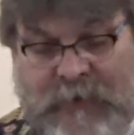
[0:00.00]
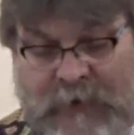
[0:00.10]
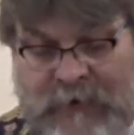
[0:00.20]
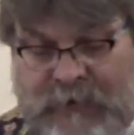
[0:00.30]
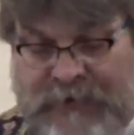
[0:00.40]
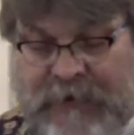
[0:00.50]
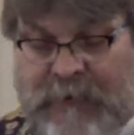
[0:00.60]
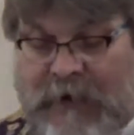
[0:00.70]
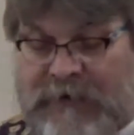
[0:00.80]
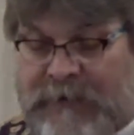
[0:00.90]
world with their
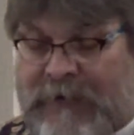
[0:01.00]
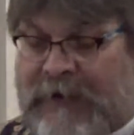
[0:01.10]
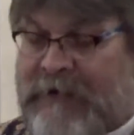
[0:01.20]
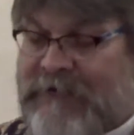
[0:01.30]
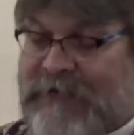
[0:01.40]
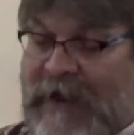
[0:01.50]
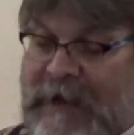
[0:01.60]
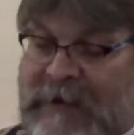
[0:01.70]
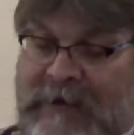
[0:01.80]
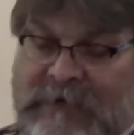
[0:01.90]
multiple
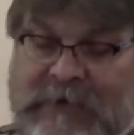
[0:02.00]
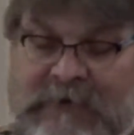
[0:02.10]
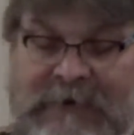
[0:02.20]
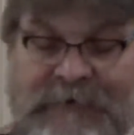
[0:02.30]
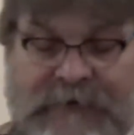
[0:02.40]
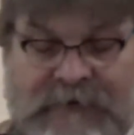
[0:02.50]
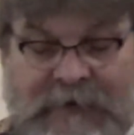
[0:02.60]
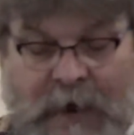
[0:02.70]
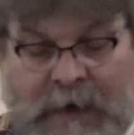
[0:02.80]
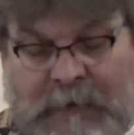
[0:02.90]
understandings, their different
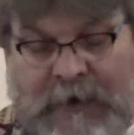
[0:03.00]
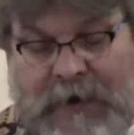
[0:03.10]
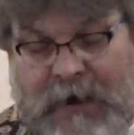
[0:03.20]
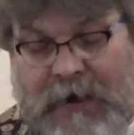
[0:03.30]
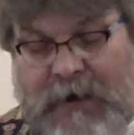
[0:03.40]
dogma.